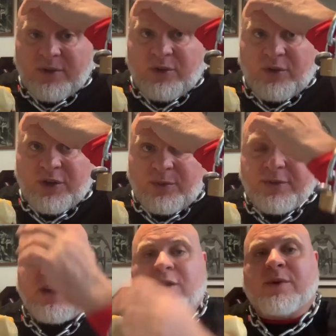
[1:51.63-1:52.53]
or the
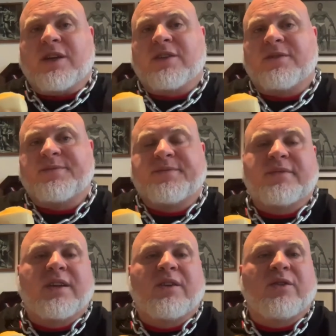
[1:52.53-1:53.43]
ophthalmic
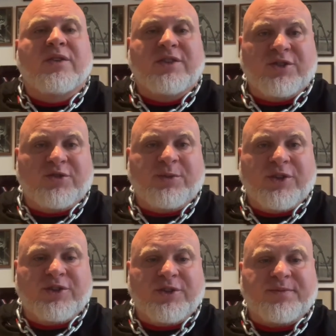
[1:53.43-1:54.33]

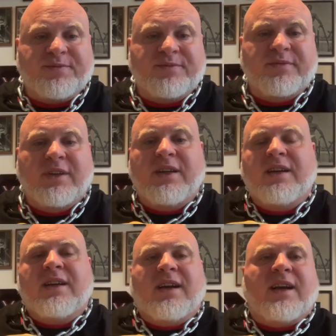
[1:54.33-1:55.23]
distribution.
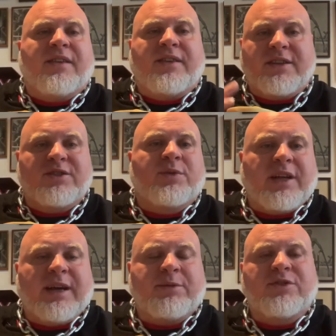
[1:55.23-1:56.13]
And this is what
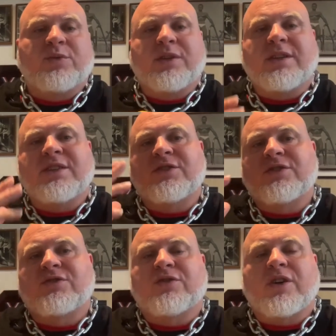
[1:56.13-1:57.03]
happens with this
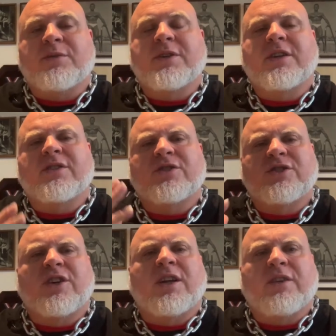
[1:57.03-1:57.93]
chronic
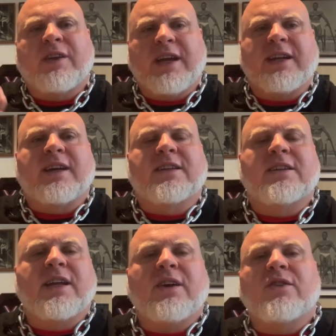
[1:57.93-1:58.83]
style of headache that
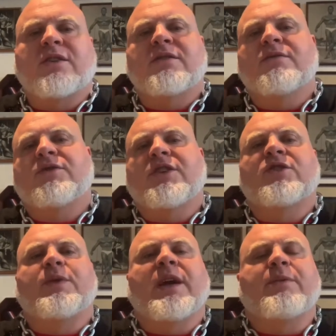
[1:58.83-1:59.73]
now seems
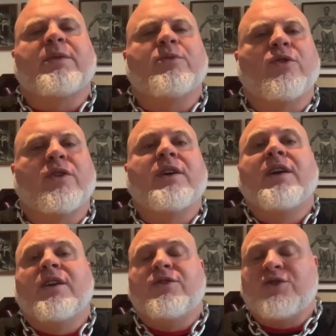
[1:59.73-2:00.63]
to be happening more
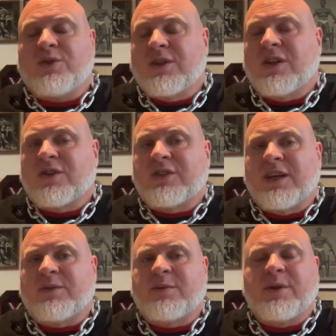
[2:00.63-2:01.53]
during
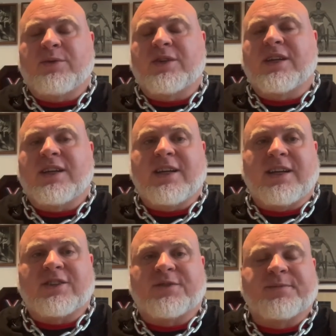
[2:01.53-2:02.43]
lockdown, where people are getting
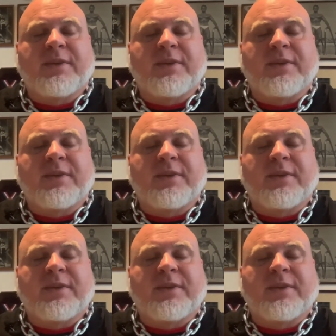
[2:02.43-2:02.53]
headaches.